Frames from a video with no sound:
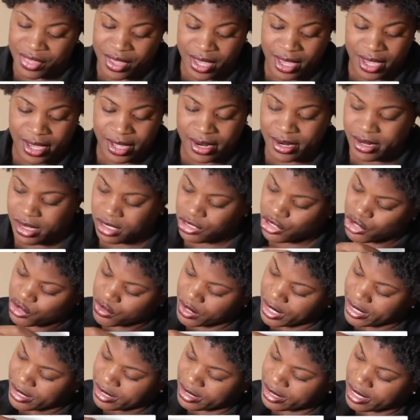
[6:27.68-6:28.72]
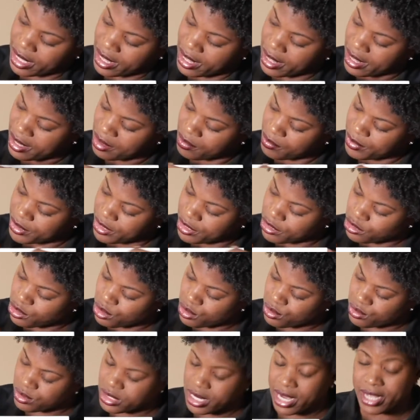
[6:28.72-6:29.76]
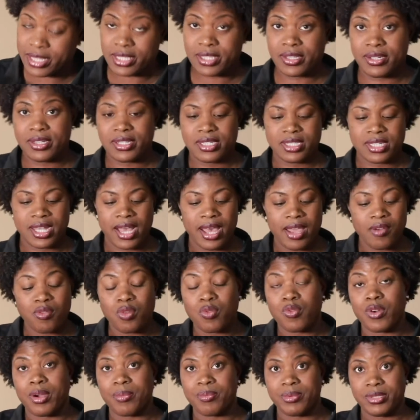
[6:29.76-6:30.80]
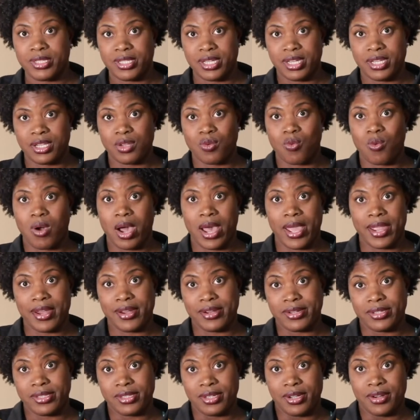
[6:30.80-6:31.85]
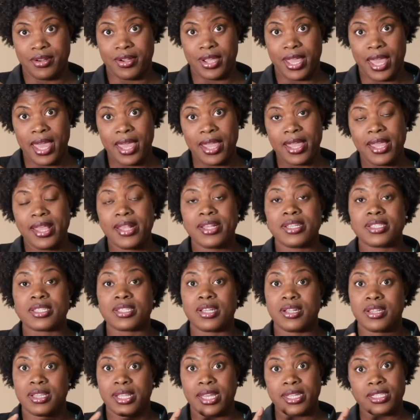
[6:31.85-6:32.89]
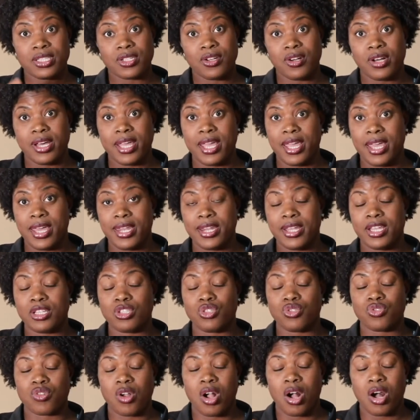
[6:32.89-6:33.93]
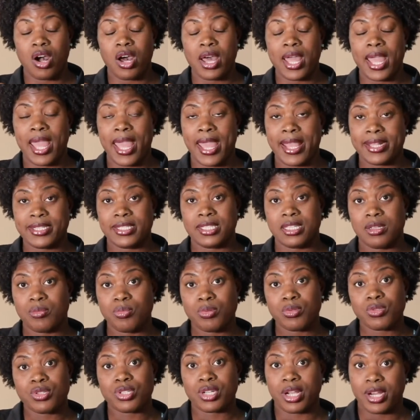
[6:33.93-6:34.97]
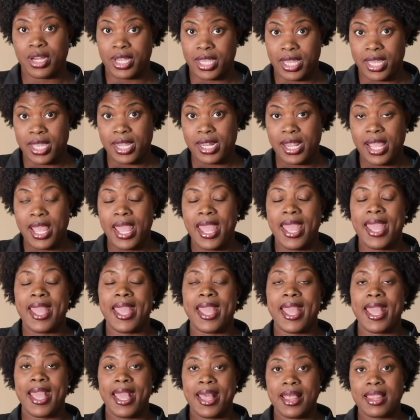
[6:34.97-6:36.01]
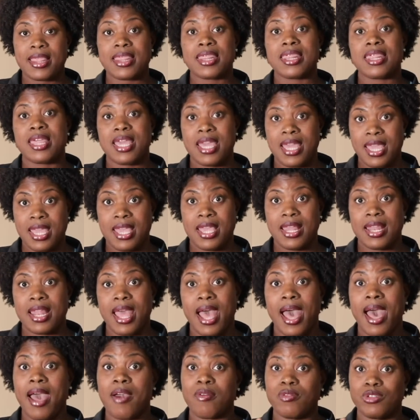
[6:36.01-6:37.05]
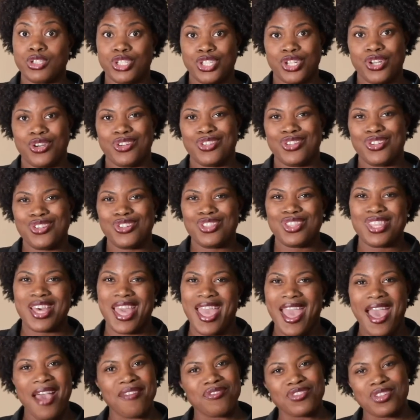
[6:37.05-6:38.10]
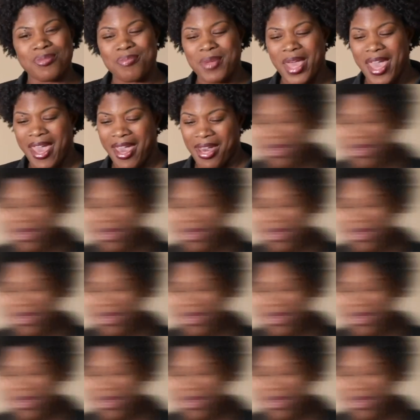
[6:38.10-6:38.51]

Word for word: then straight line with the two dots on the side will represent the wires, okay? So let's go ahead and draw a simple circuit and then I will show you the aftermath.